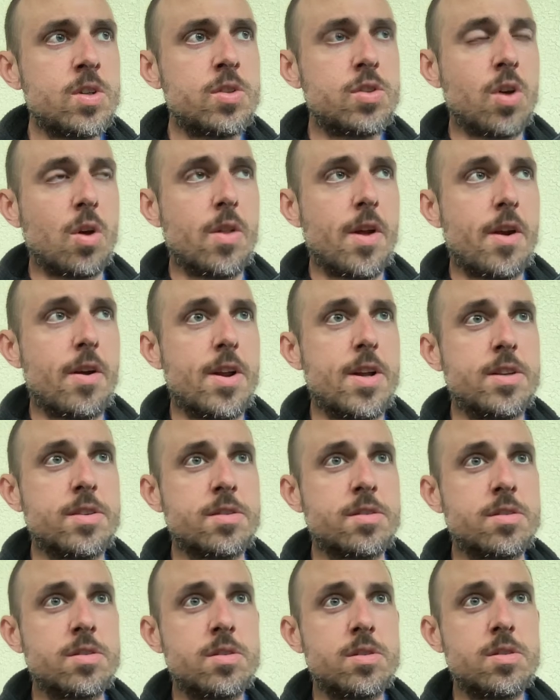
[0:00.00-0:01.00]
So there
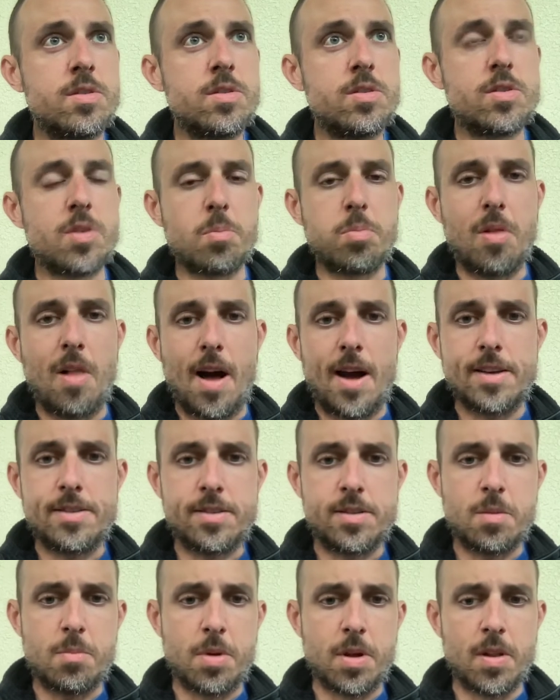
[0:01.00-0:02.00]
is supply
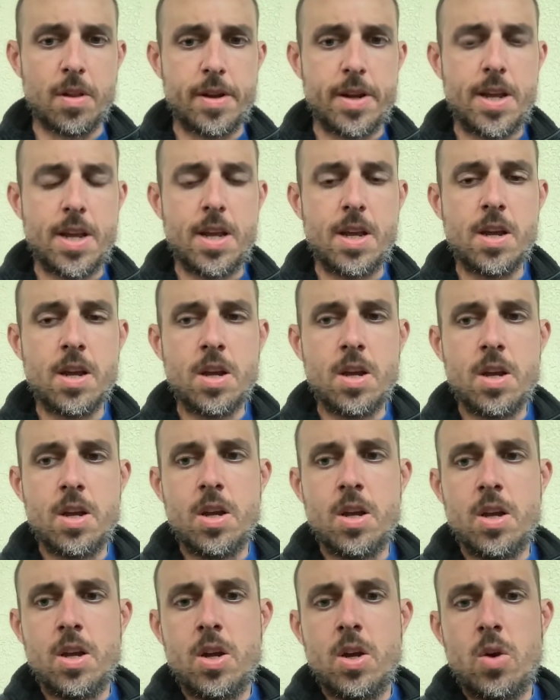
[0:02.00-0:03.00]
stability,
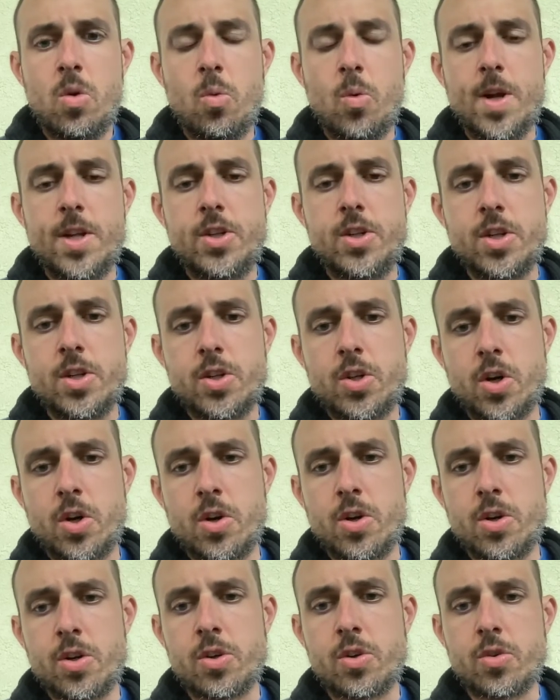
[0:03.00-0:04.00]
which in
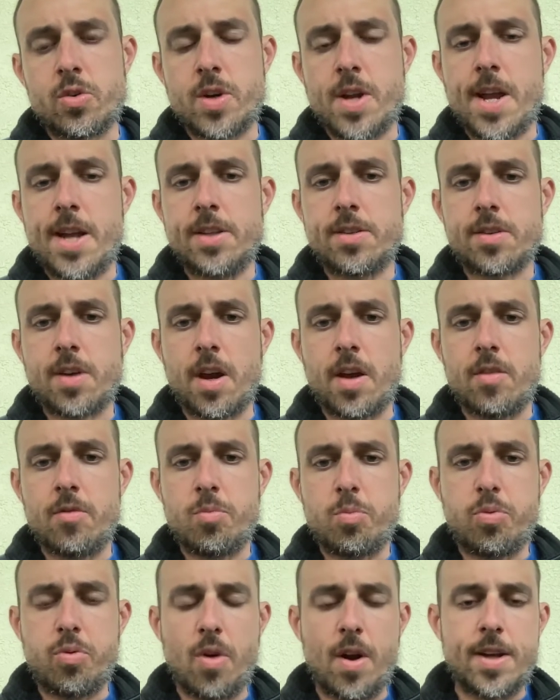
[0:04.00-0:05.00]
turn creates kind of
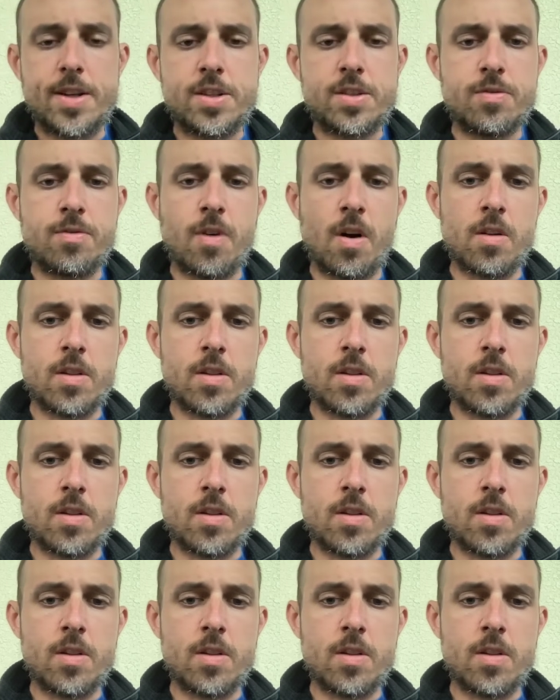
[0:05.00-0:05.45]
price